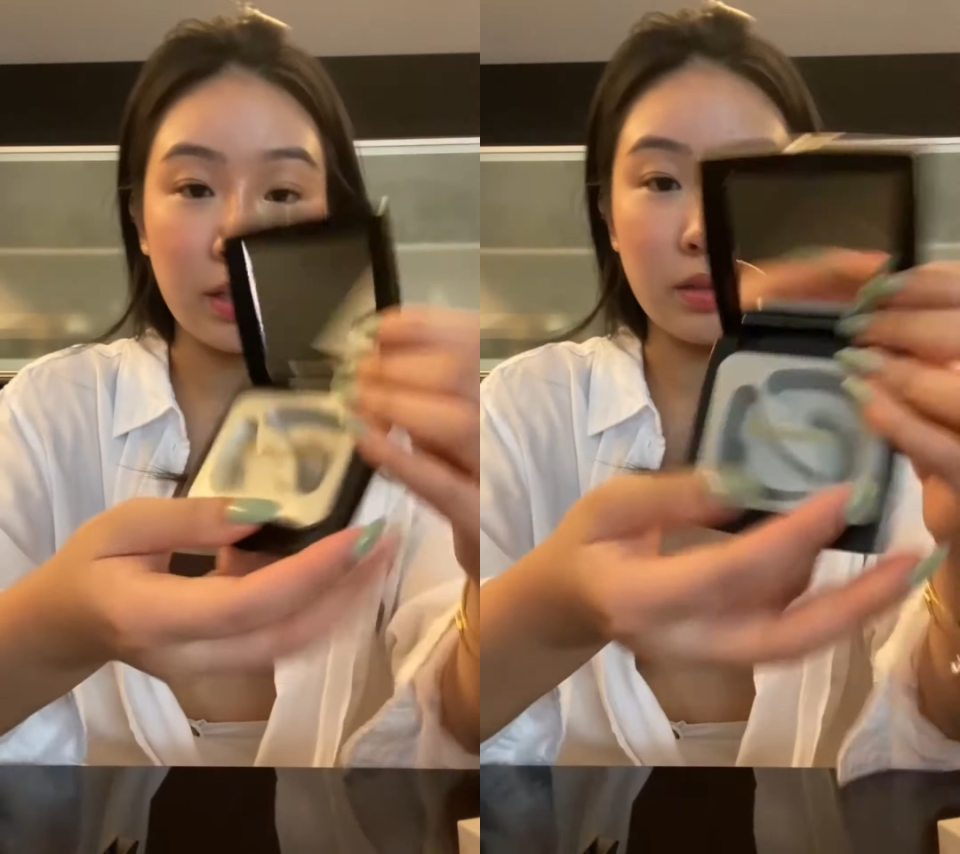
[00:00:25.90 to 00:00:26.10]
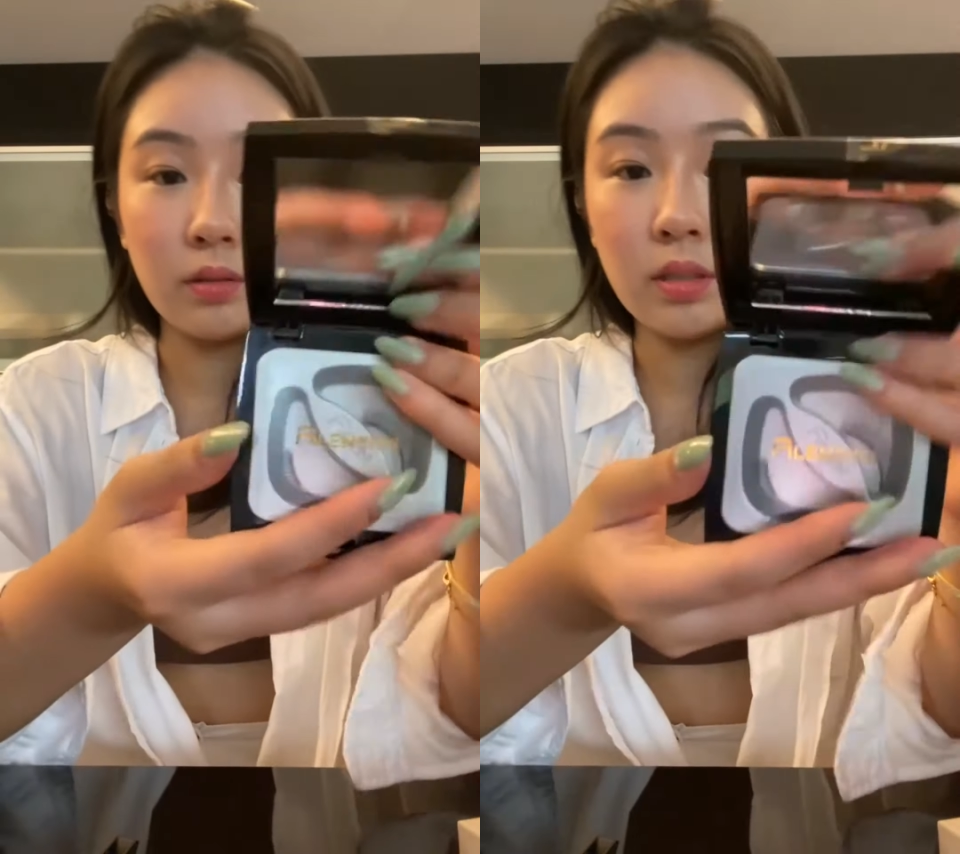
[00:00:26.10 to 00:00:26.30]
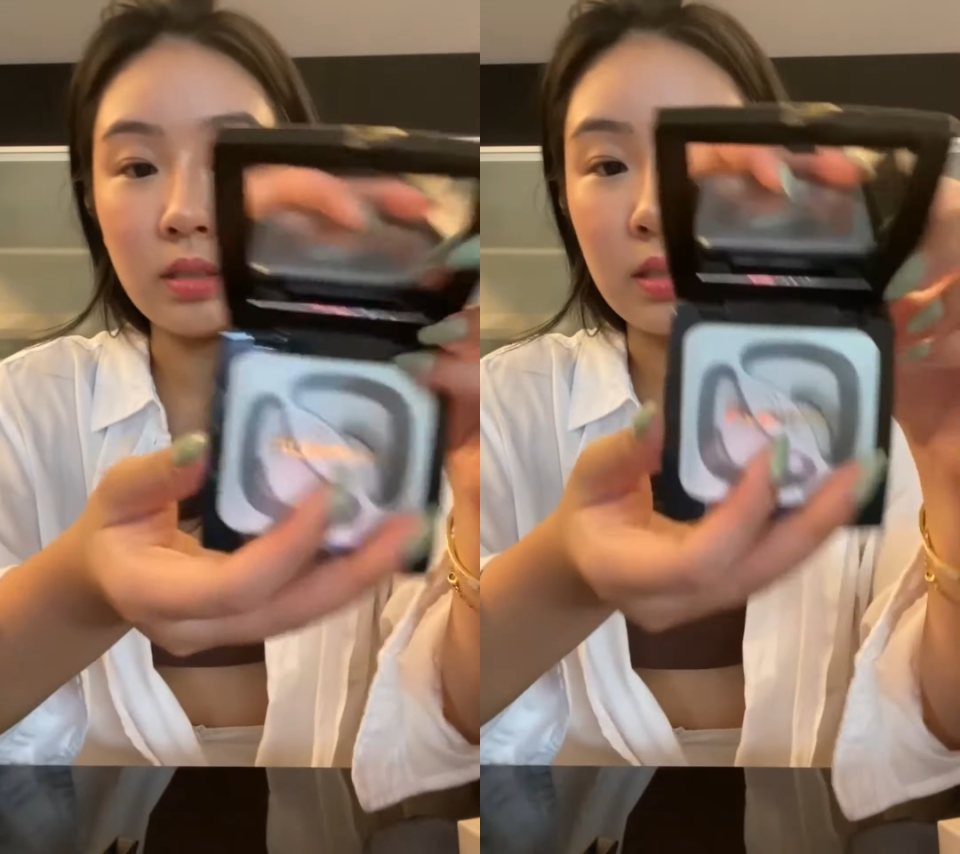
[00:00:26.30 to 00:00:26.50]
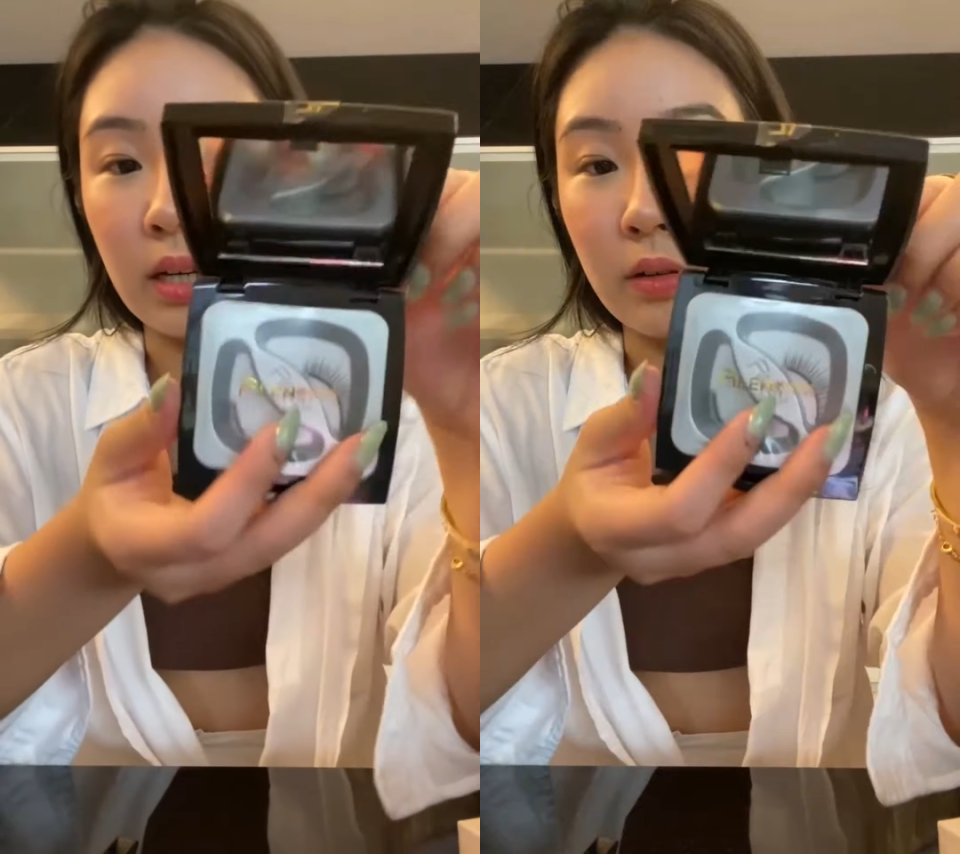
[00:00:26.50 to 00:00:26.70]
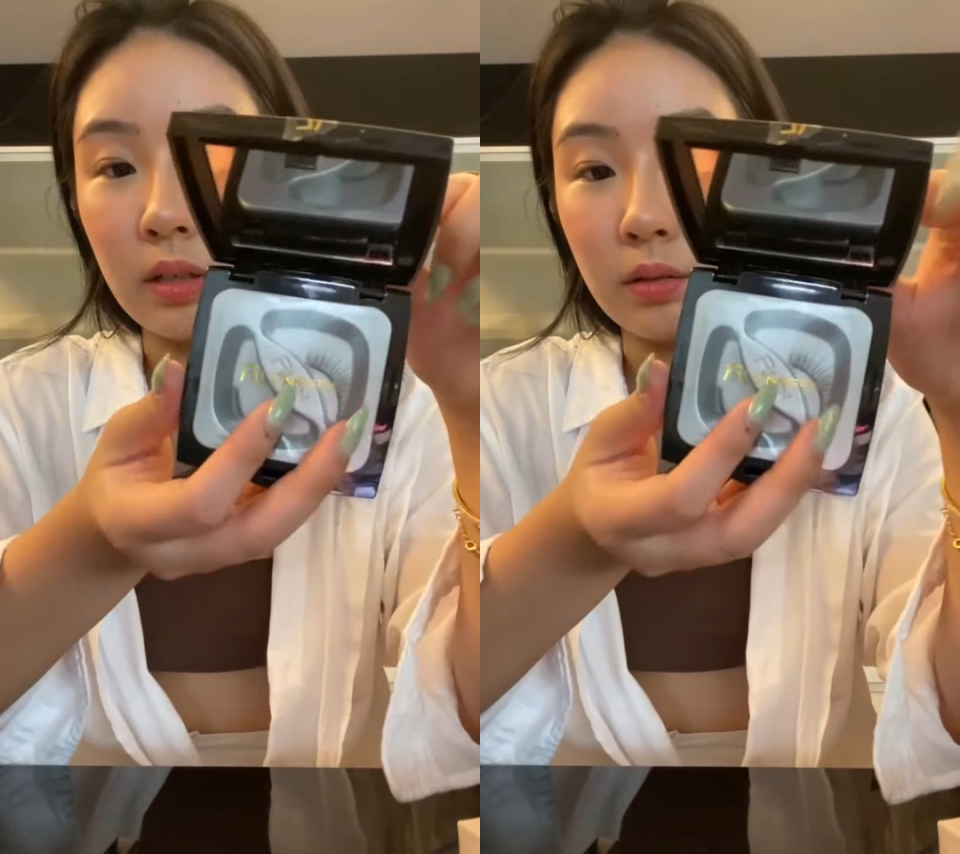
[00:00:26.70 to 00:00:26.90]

so this is how it